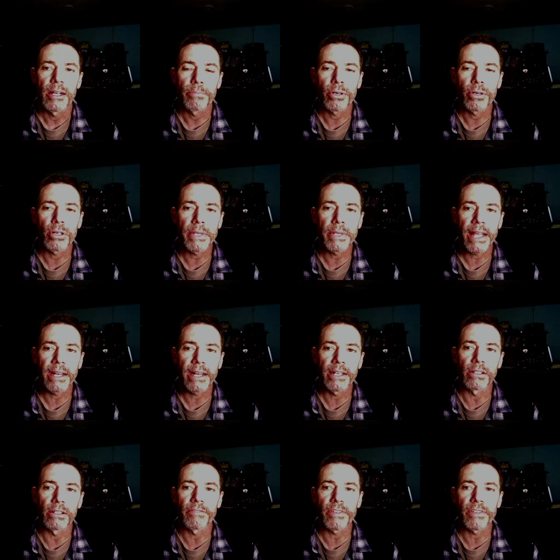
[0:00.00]
permeated or
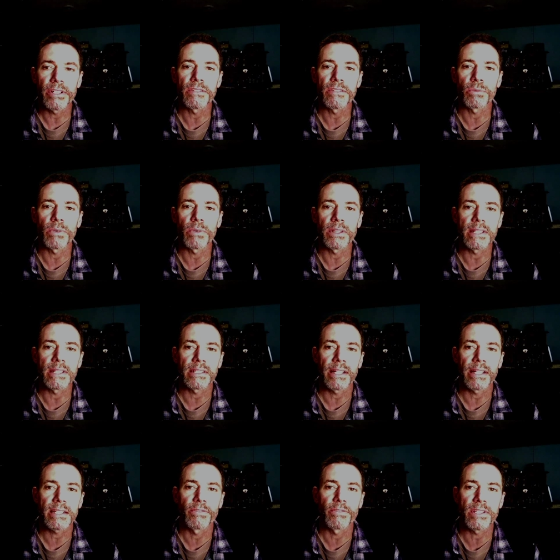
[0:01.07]
infused with this
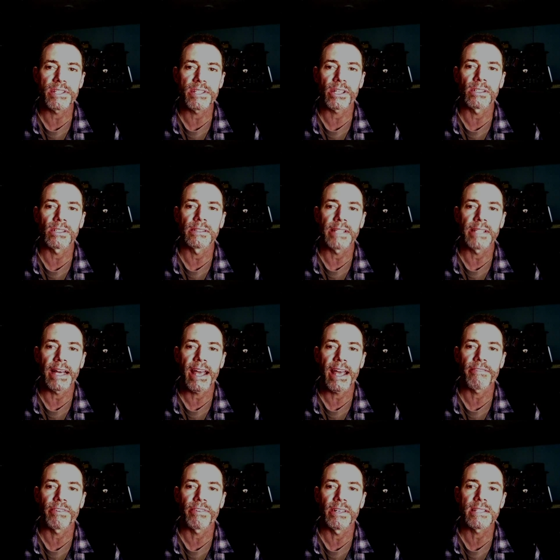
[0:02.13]
less physical,
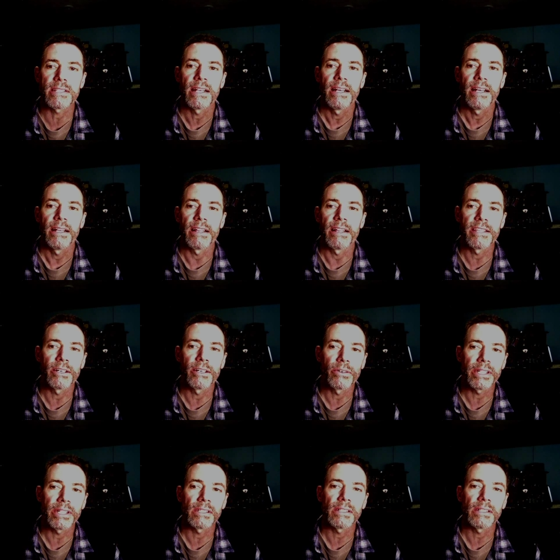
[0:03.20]
diaphanous,
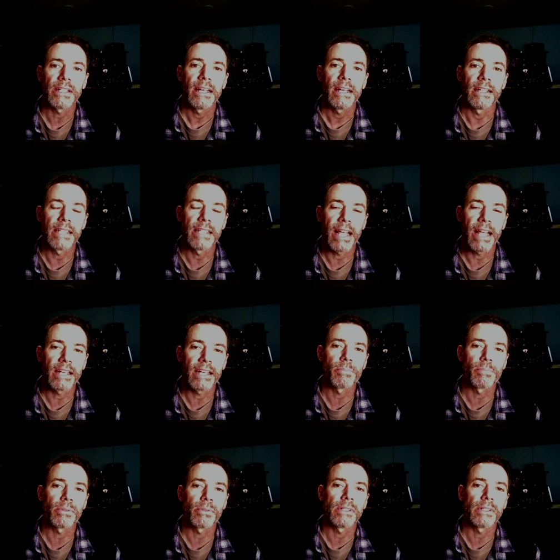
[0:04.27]
ethereal,
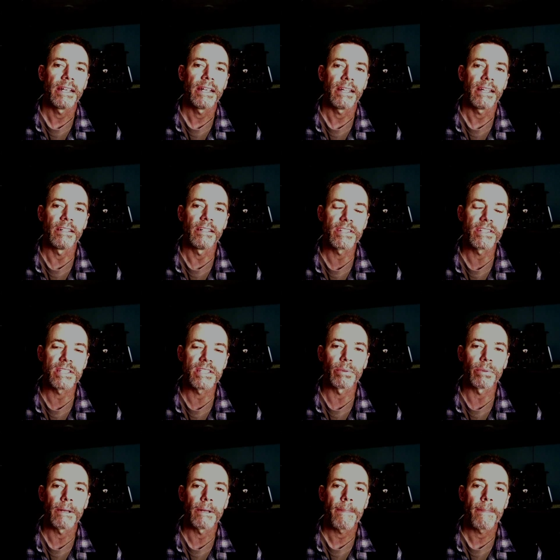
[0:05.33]
intangible,
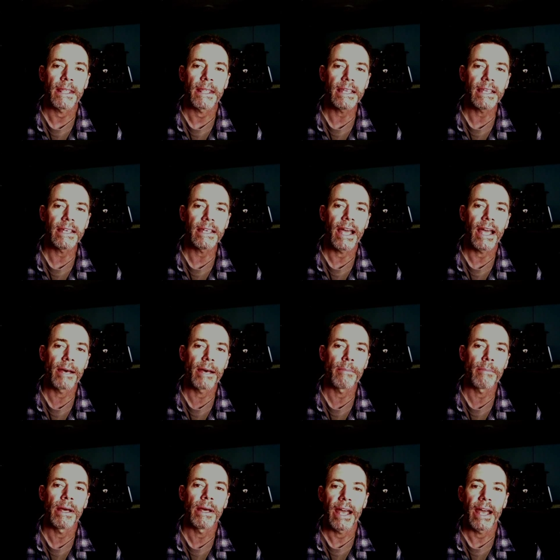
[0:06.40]
invisible
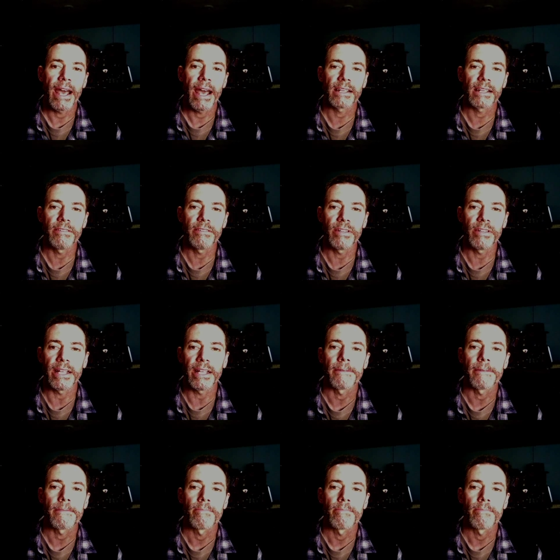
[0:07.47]
EM activity.